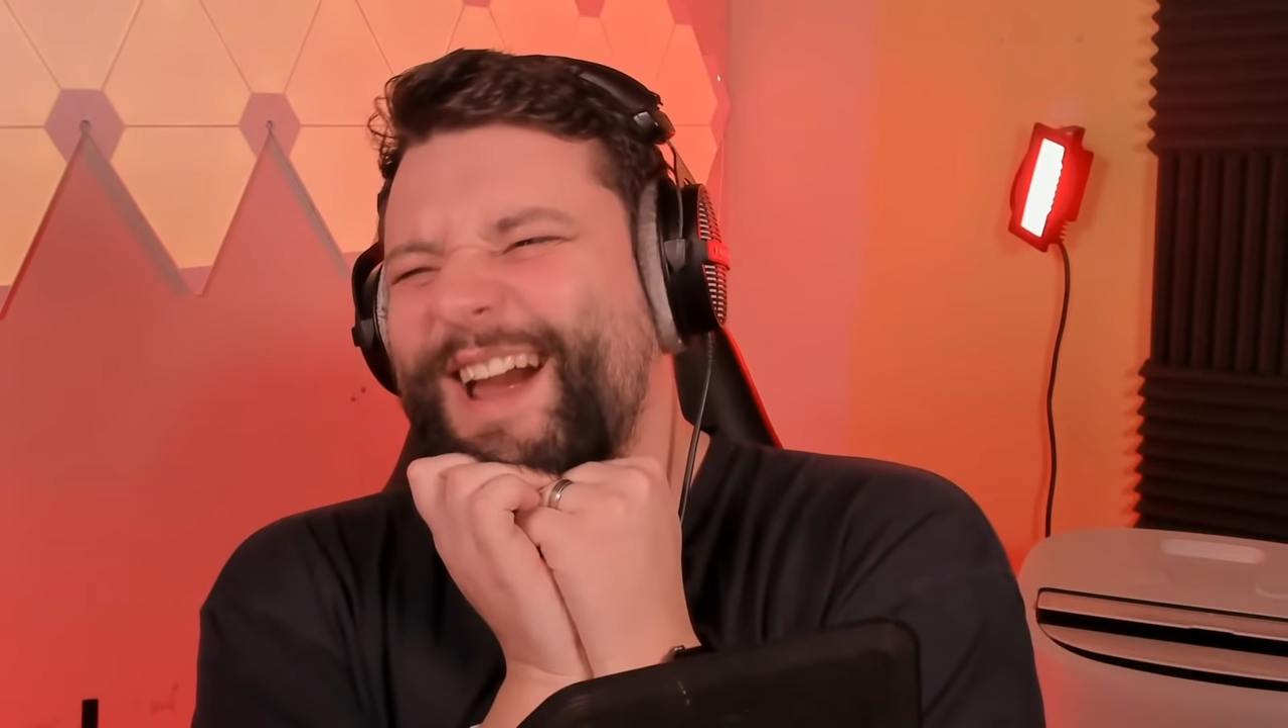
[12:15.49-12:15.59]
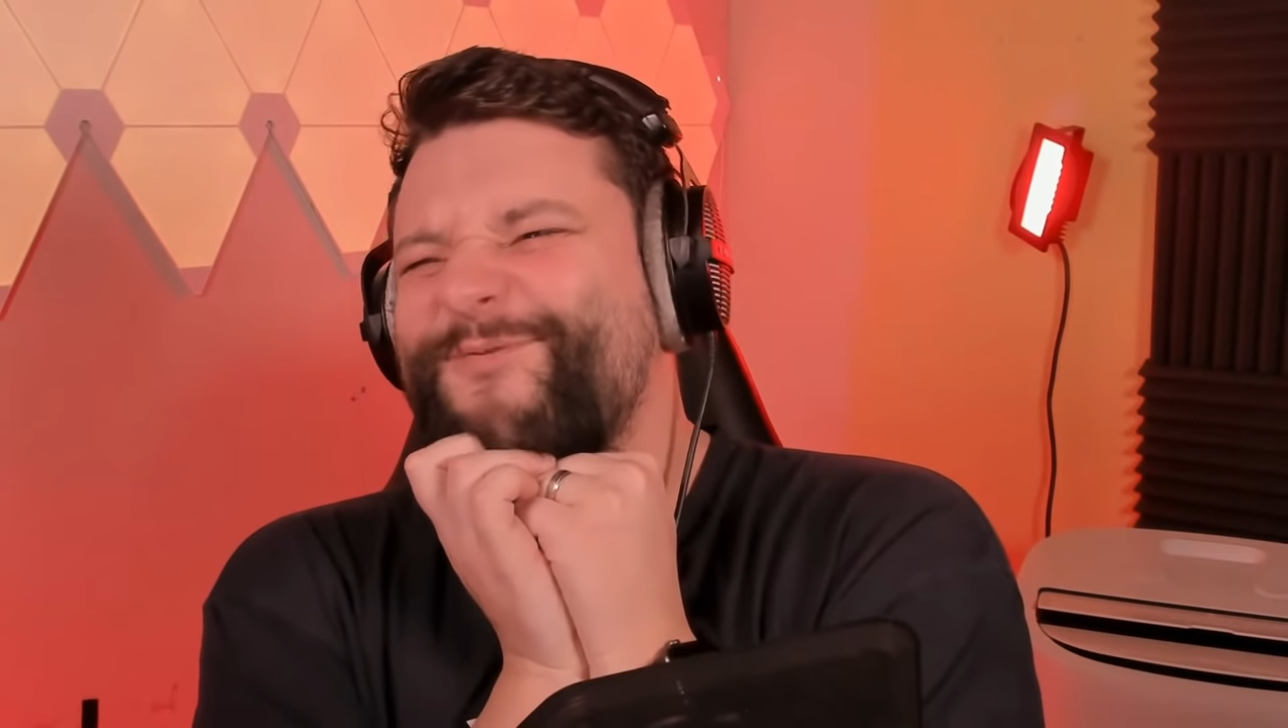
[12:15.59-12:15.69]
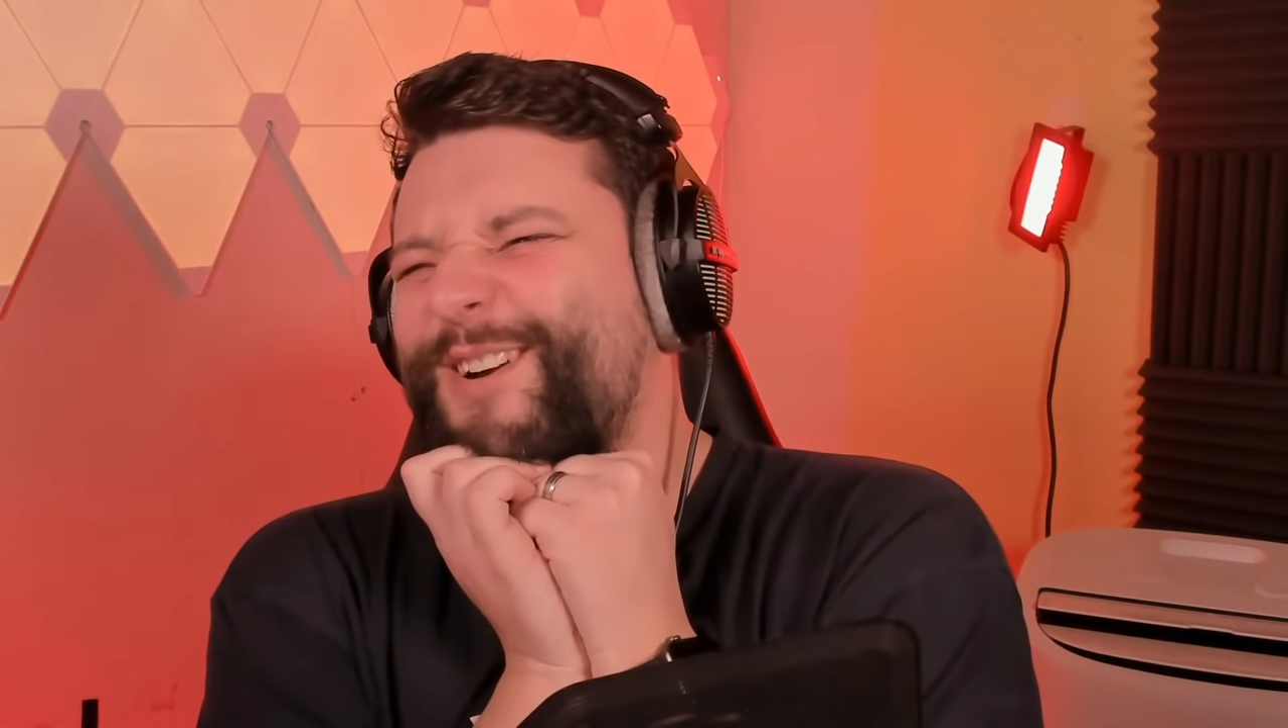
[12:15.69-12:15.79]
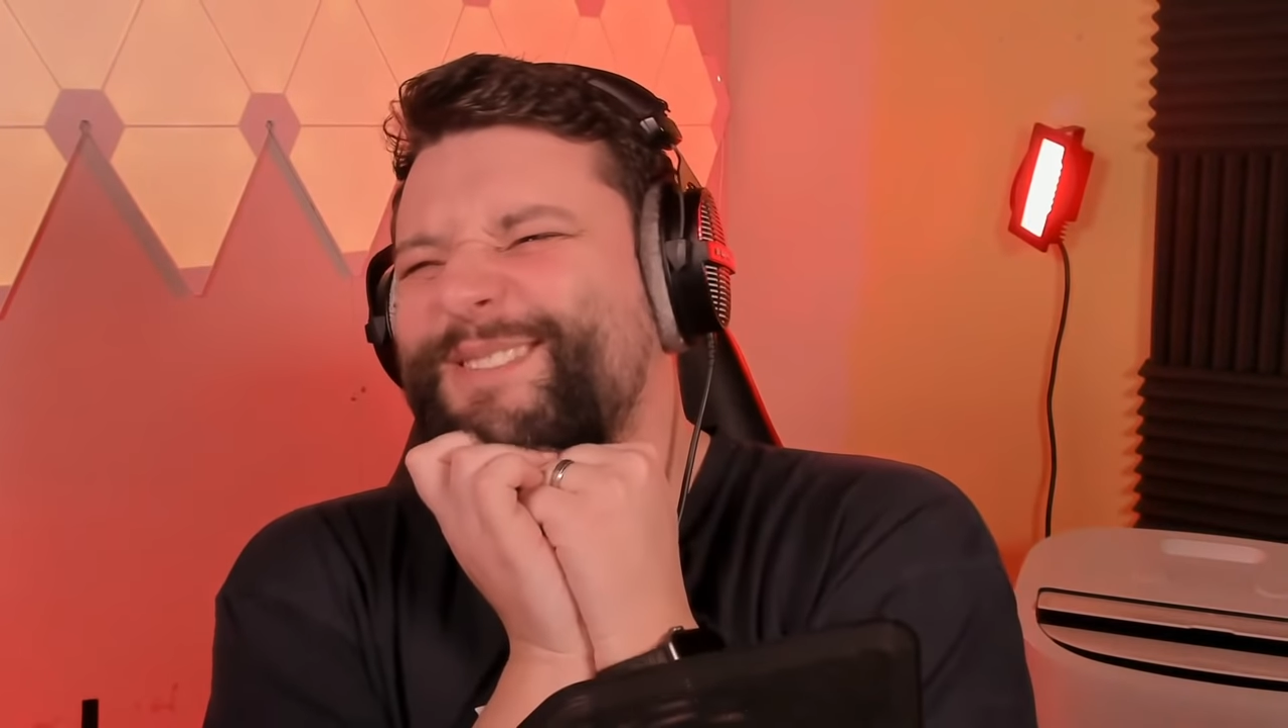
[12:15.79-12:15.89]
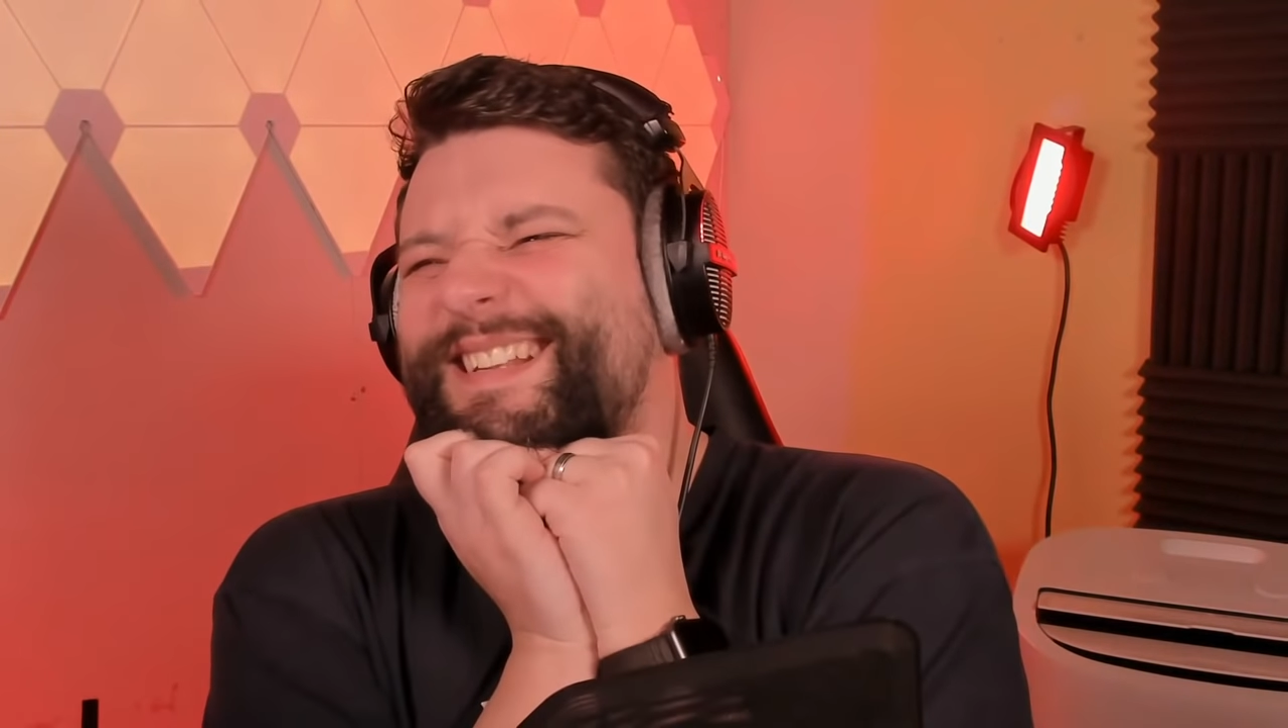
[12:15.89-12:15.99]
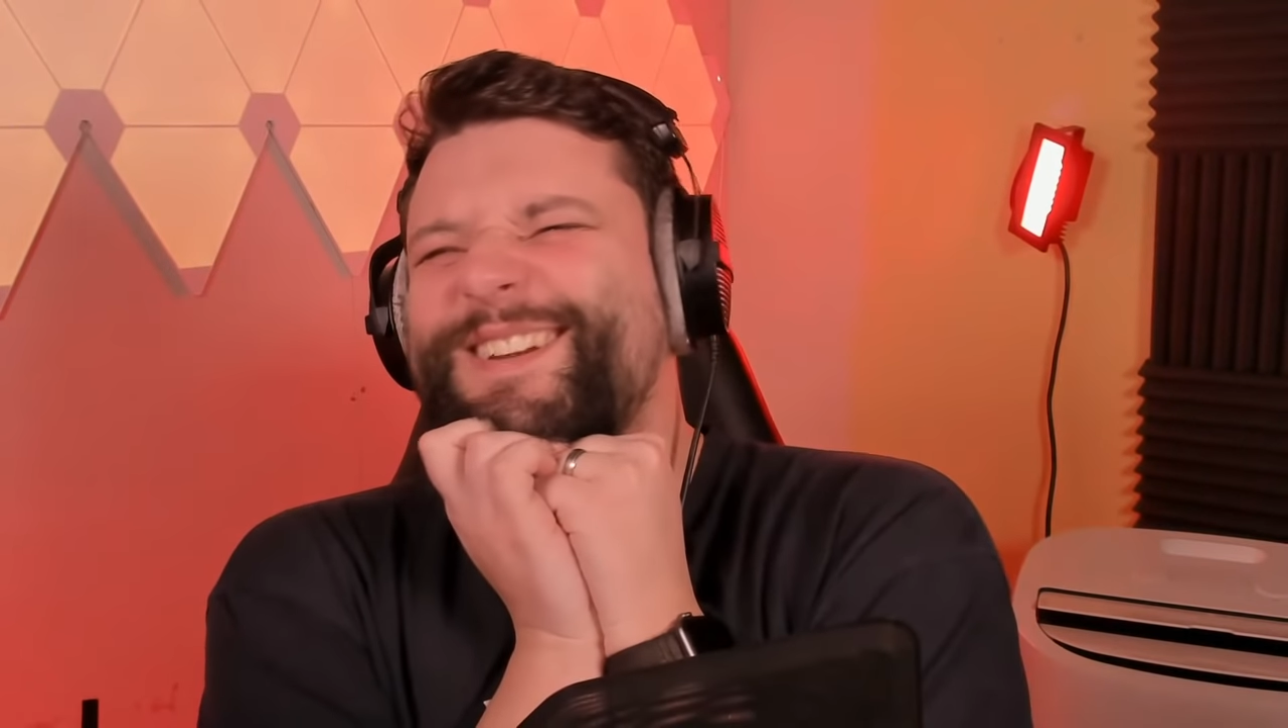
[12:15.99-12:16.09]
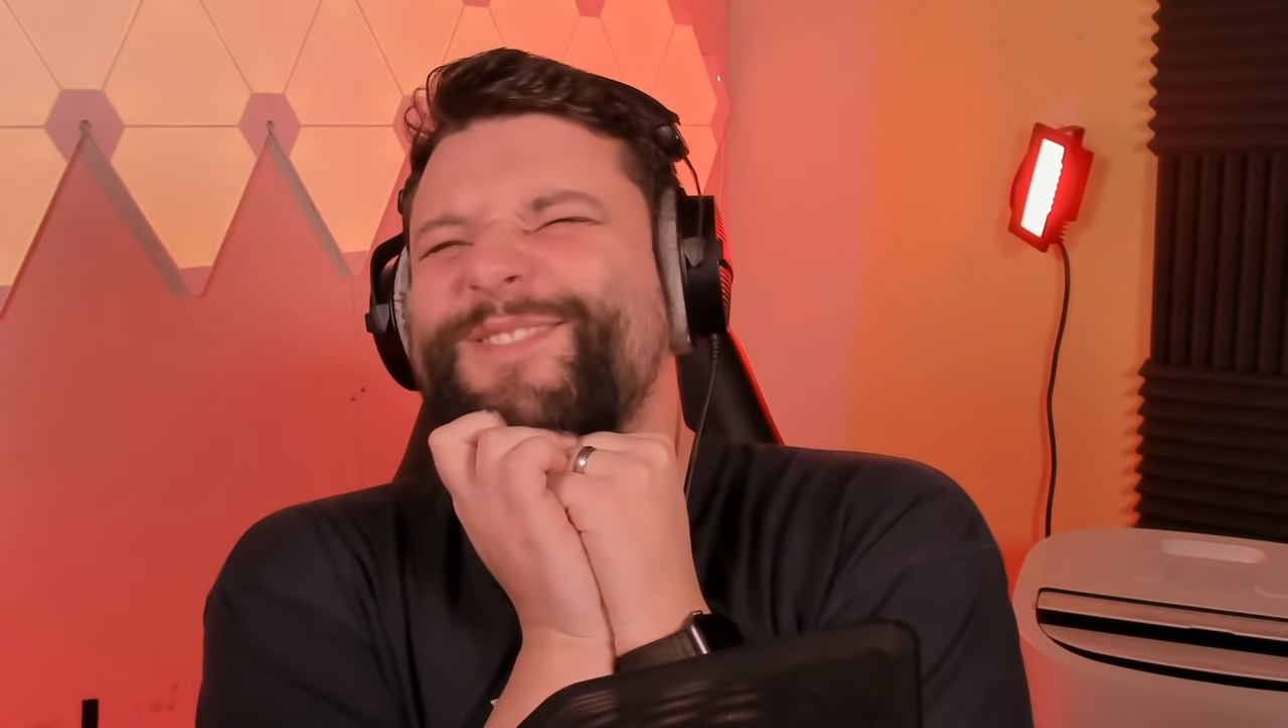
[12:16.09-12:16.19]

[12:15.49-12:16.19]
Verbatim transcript: I'm roasting